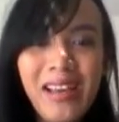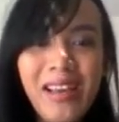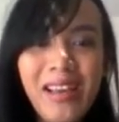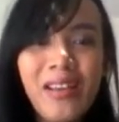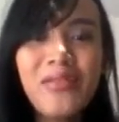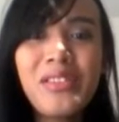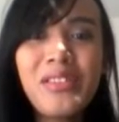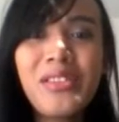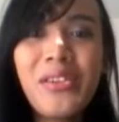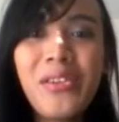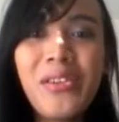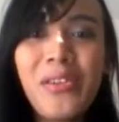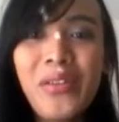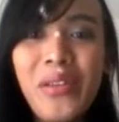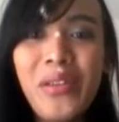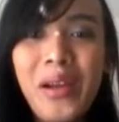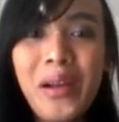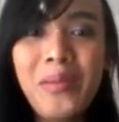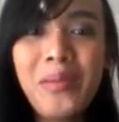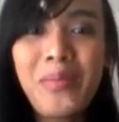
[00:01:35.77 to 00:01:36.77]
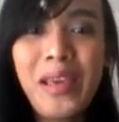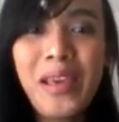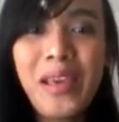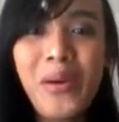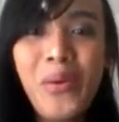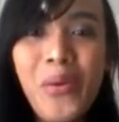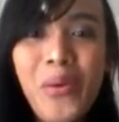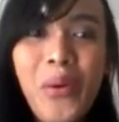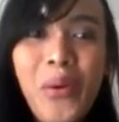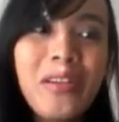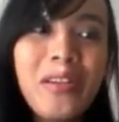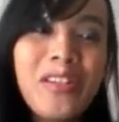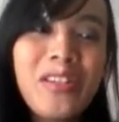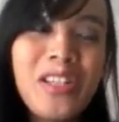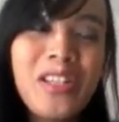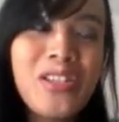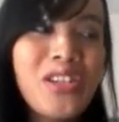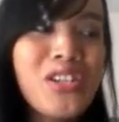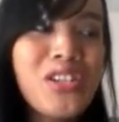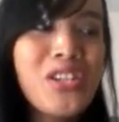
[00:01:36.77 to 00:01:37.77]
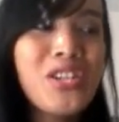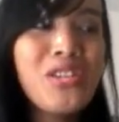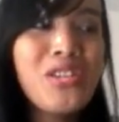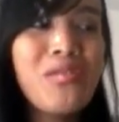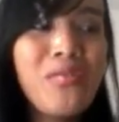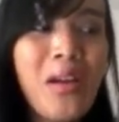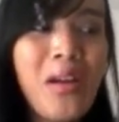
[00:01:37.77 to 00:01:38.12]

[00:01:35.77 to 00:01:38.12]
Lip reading: of physical therapy or transition